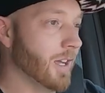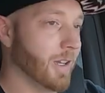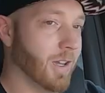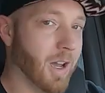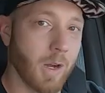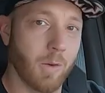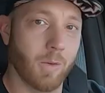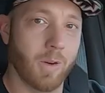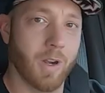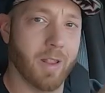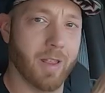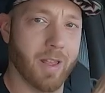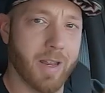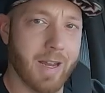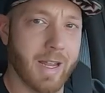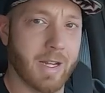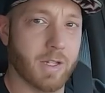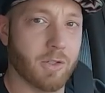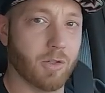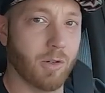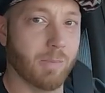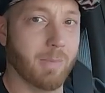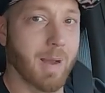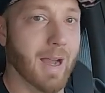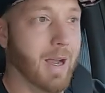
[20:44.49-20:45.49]
got rid of that
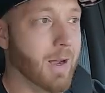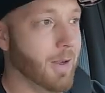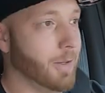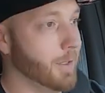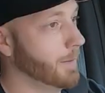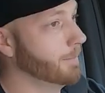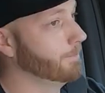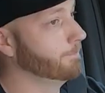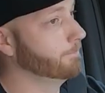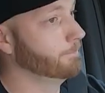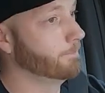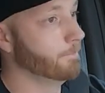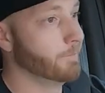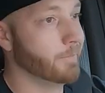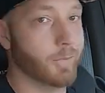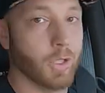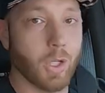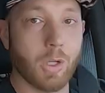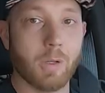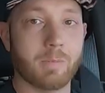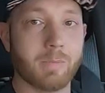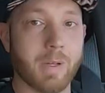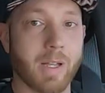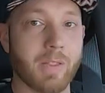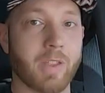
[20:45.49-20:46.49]
extra bounce,
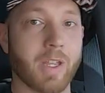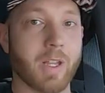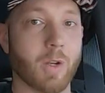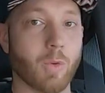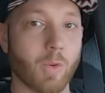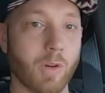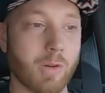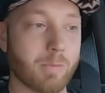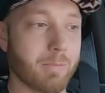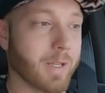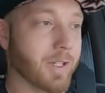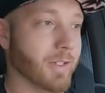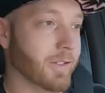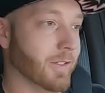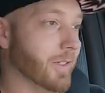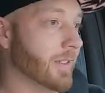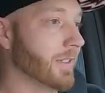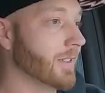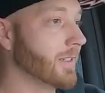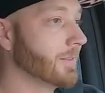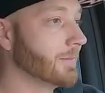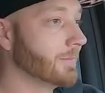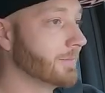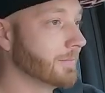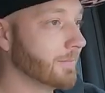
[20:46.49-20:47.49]
so I think we're in
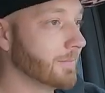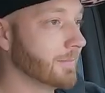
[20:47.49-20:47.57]
business.